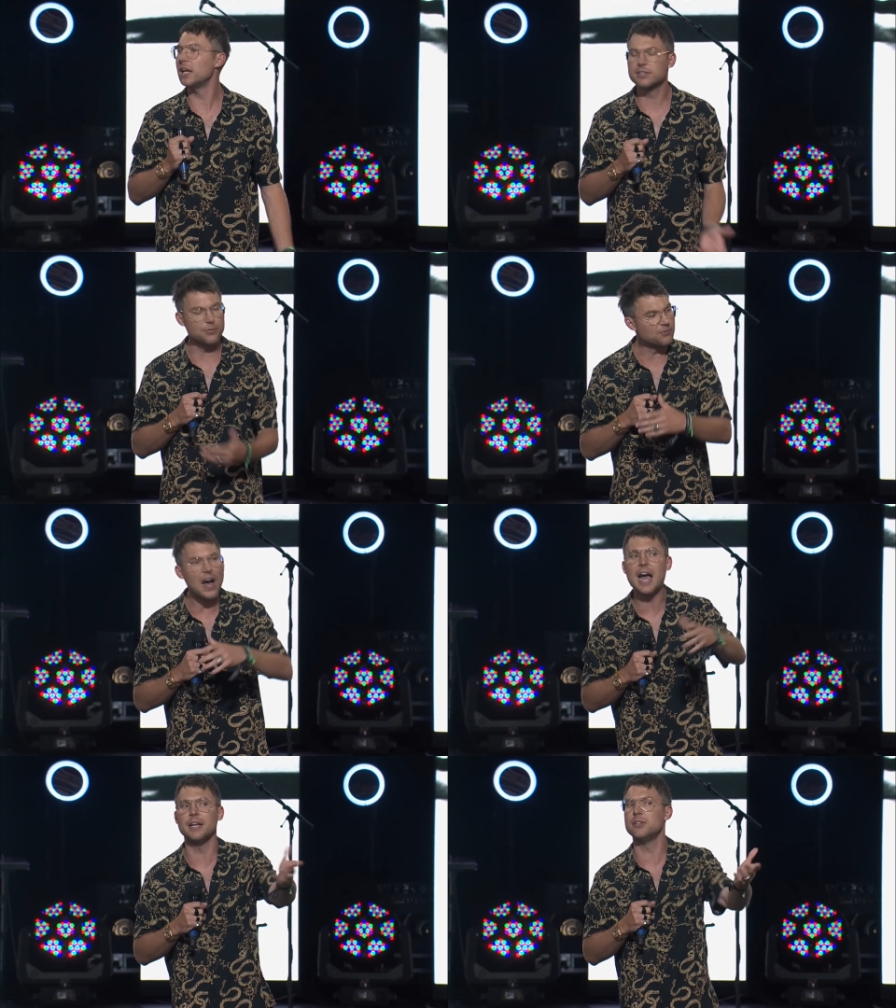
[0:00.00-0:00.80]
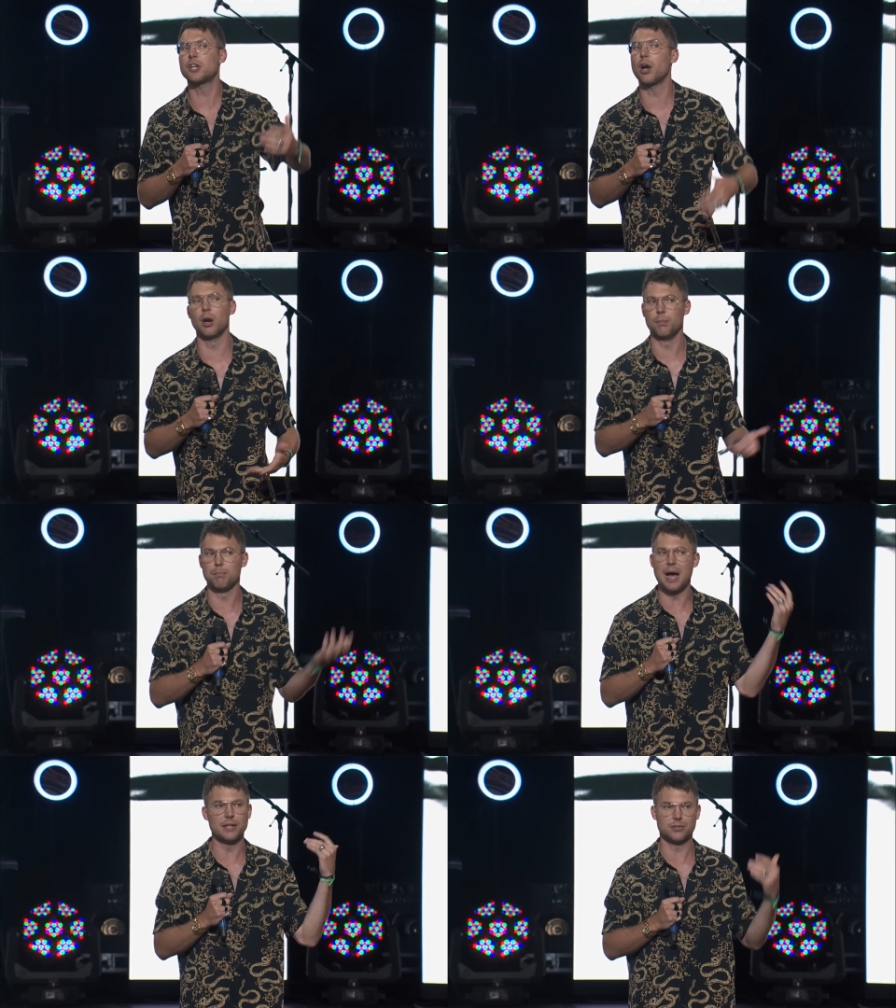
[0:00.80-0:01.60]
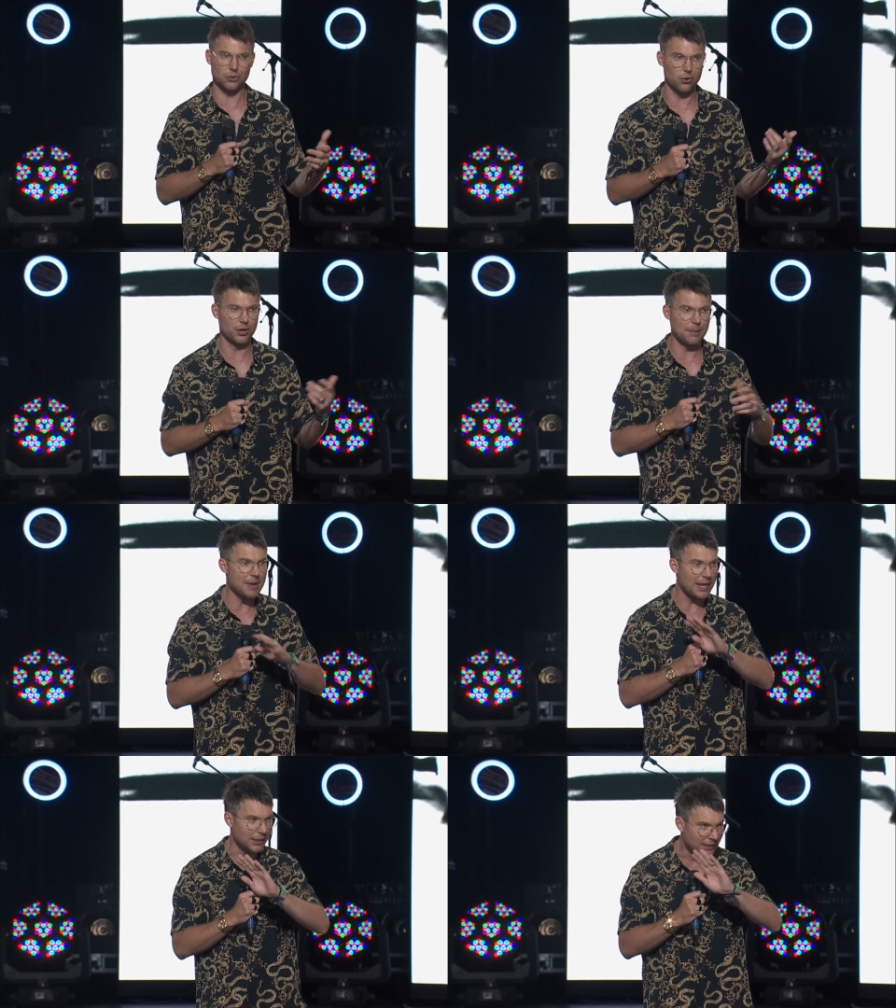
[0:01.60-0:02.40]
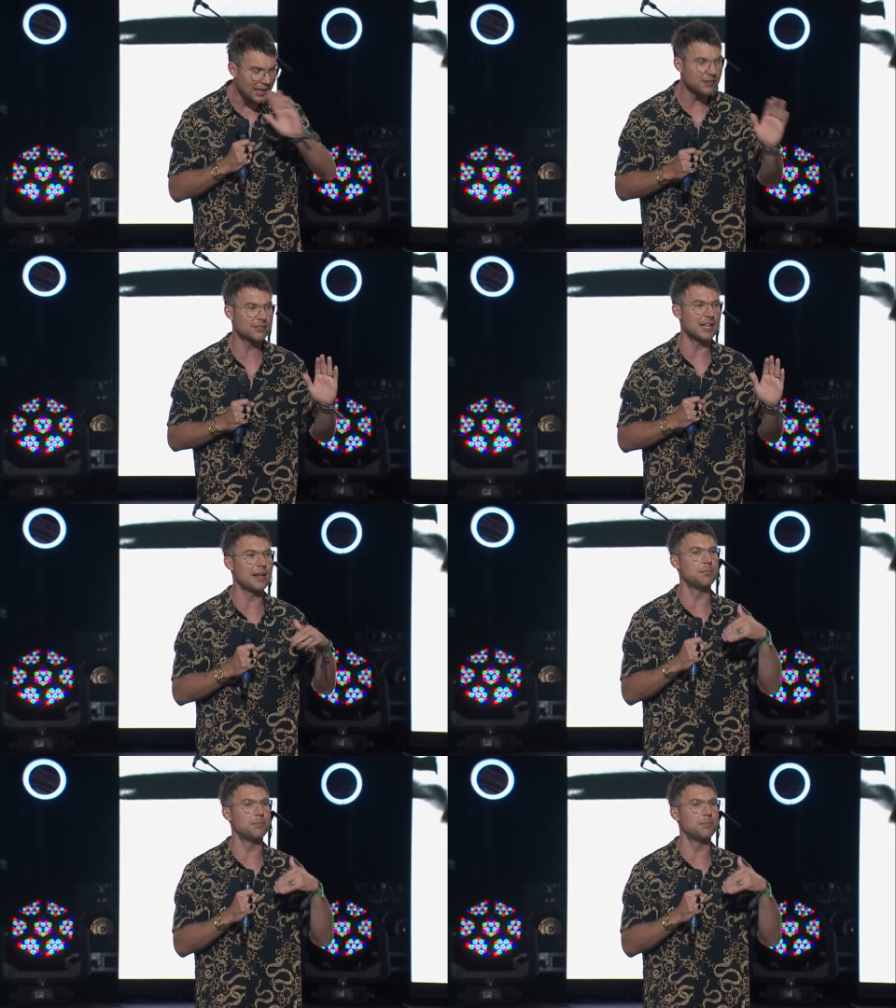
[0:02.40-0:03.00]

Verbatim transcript: It's a fine term, my story. I'm not against that.